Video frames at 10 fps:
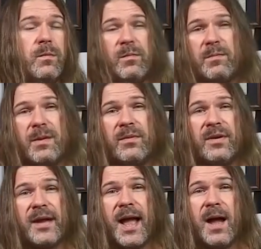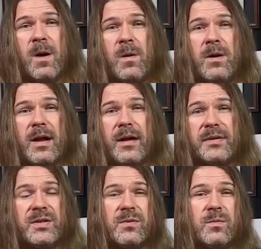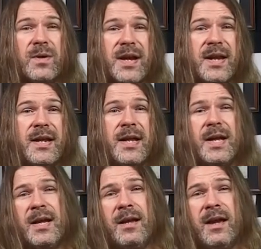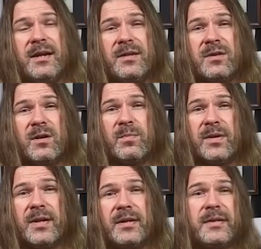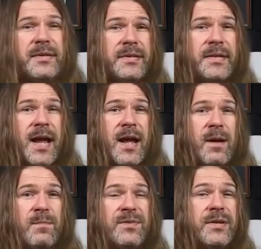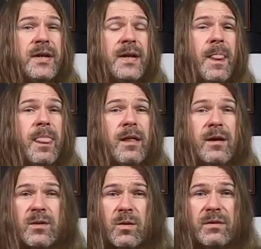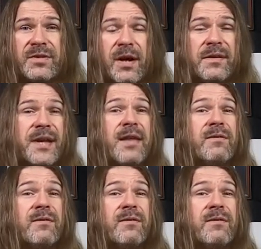remembering how to read and interpret tabs and chord charts, and